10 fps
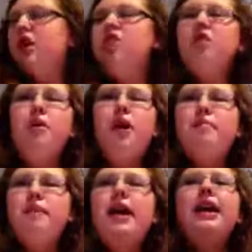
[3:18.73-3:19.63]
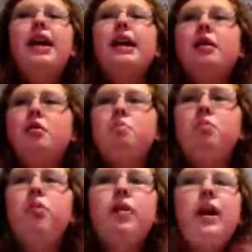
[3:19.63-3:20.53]
So I may get
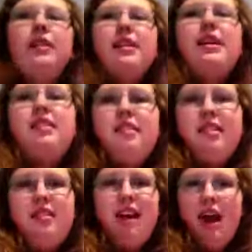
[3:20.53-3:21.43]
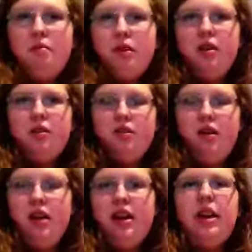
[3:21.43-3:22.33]
more ideas as time goes
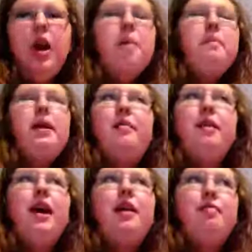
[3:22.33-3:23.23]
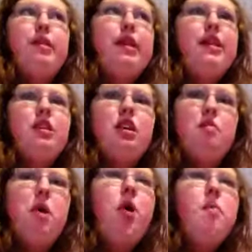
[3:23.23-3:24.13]
on, but I'm not completely sure.
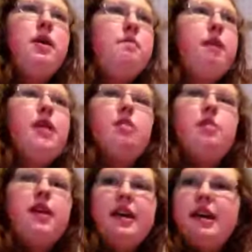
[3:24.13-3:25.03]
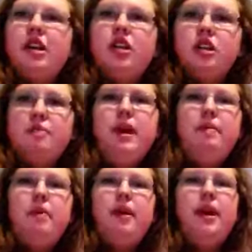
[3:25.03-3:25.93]
I'm hoping by the weekend I should be
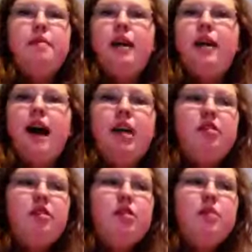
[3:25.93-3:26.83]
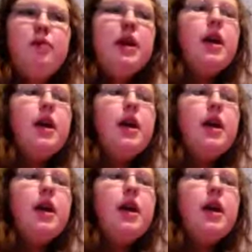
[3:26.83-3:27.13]
able to get my costume,